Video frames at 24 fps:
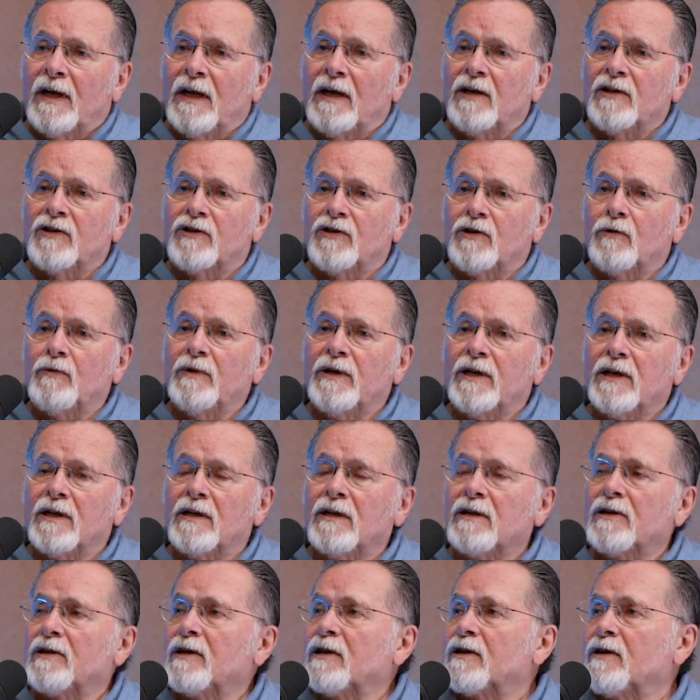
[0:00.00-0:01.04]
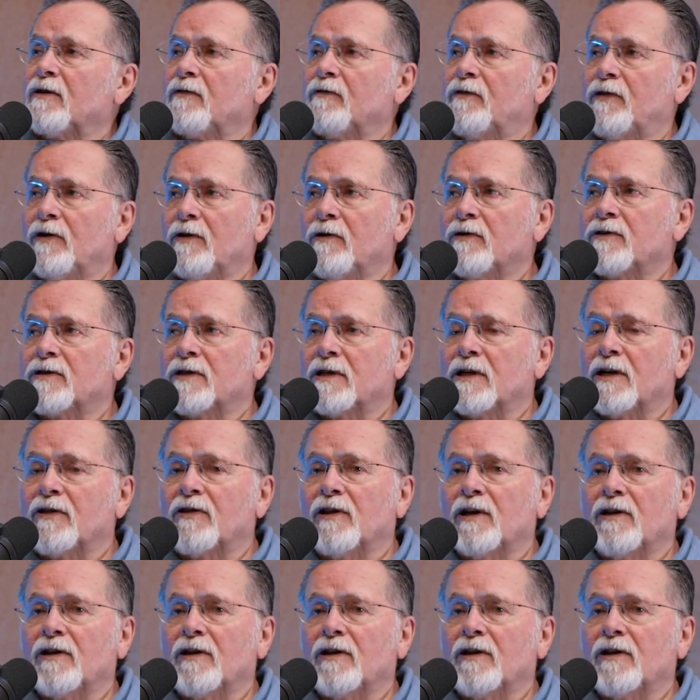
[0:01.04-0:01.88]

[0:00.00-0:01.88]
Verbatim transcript: And so we get a little confused. And I